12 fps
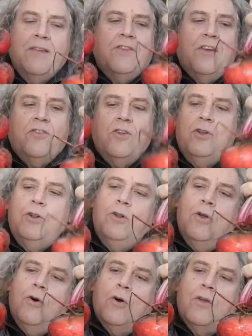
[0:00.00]
doesn't
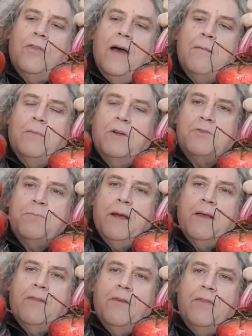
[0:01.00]
look that much
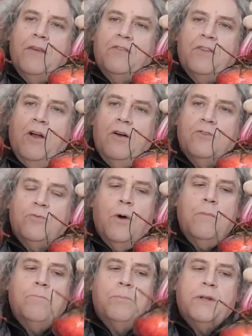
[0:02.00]
bigger than this large
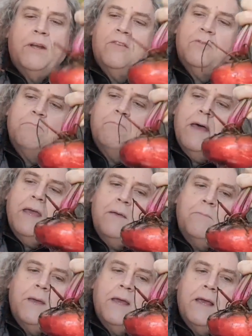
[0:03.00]
one, but it's
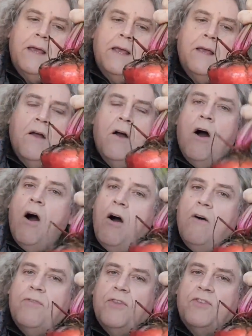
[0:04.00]
maybe
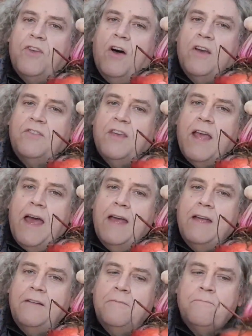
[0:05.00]
half the size
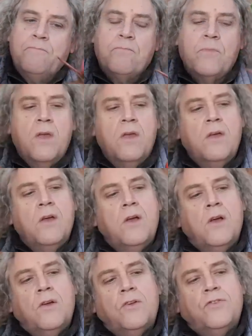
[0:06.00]
again.
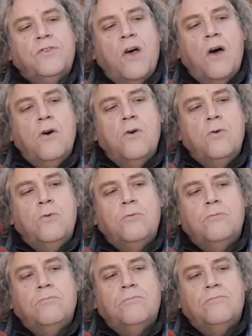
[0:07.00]

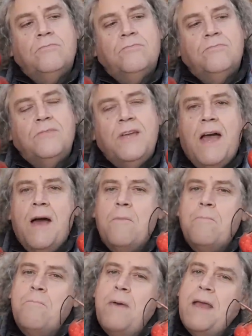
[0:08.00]
So,
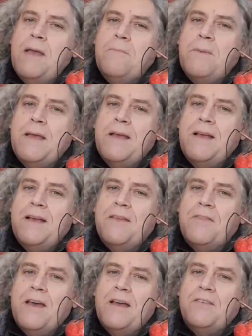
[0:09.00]
yeah, maybe
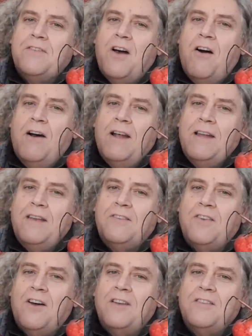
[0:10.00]
there's a highly
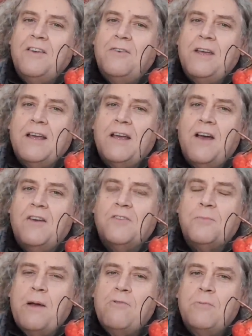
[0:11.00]
scientific
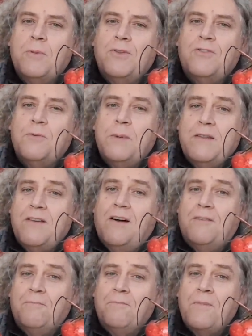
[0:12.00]
experiment to be
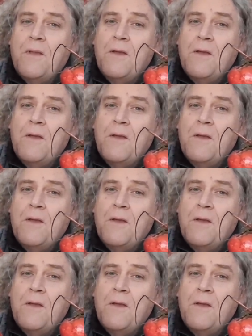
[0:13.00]
done